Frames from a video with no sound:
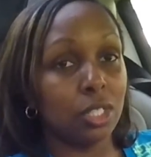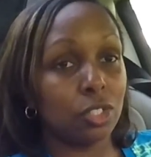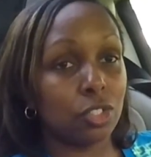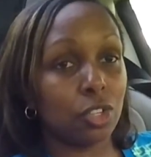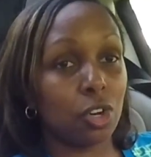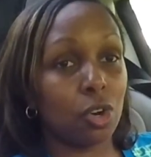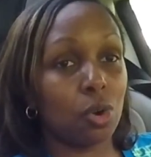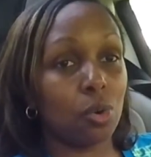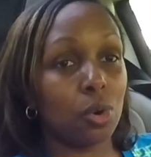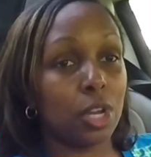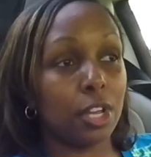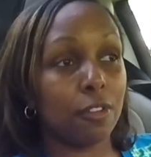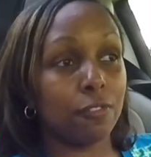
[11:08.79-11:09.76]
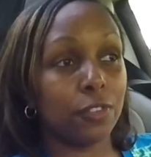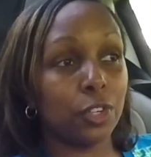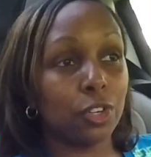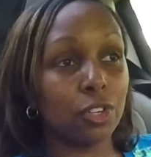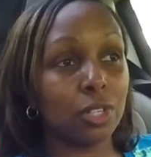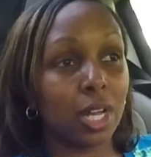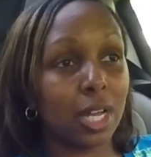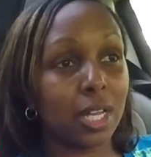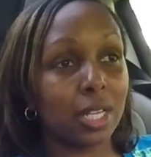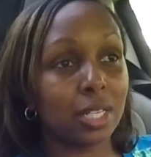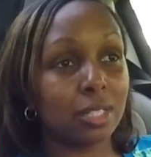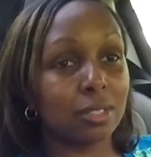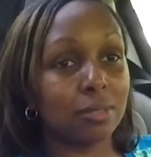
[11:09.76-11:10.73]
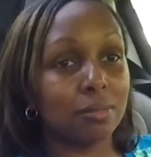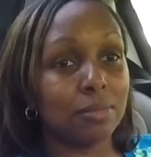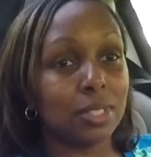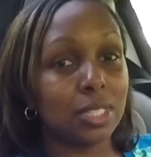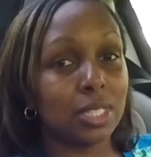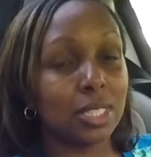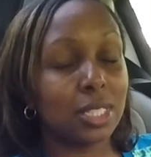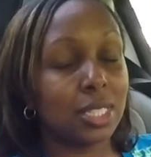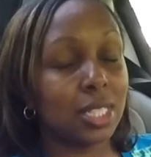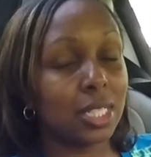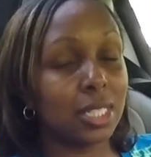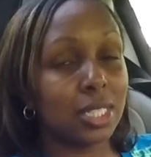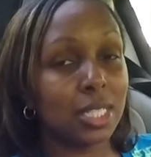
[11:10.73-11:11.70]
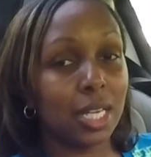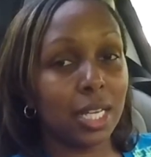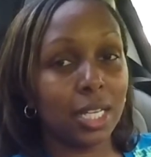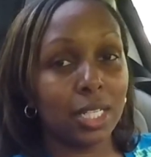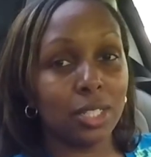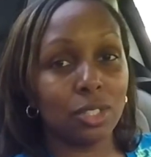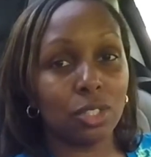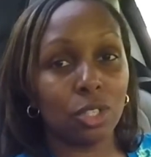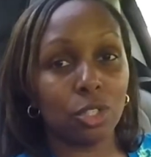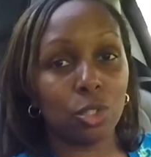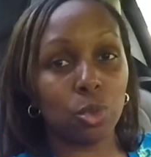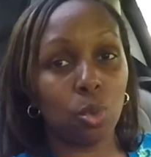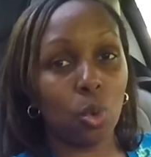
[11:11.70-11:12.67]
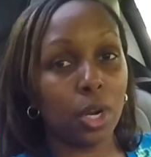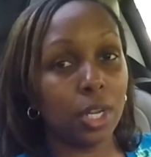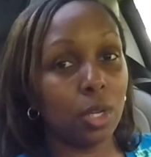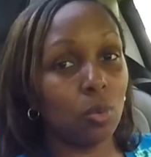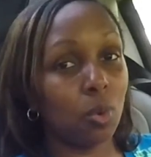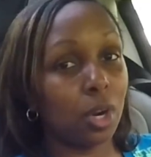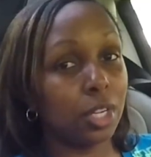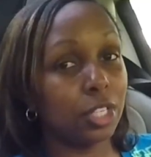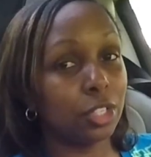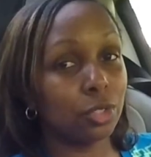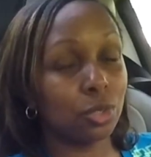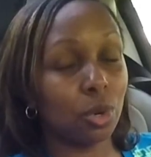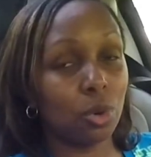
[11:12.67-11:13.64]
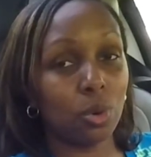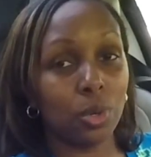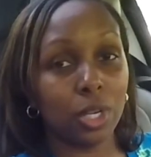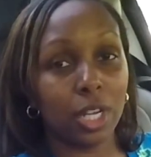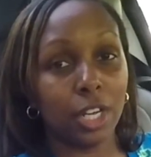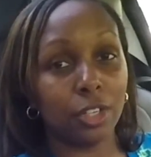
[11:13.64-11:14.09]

So if you're like 16 to 21 years old